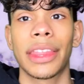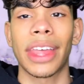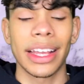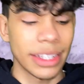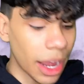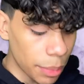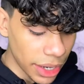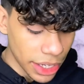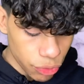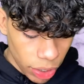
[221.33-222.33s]
that has not been
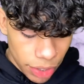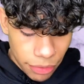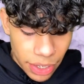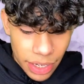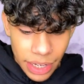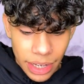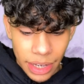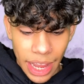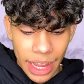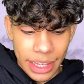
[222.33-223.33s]
as relevant
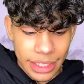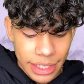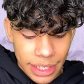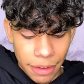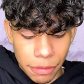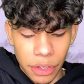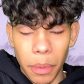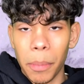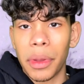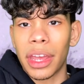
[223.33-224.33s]
has definitely
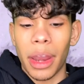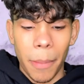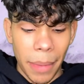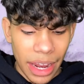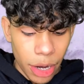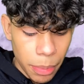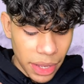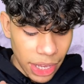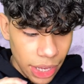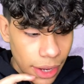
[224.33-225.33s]
been Makeup
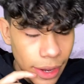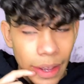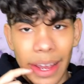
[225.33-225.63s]
Geek.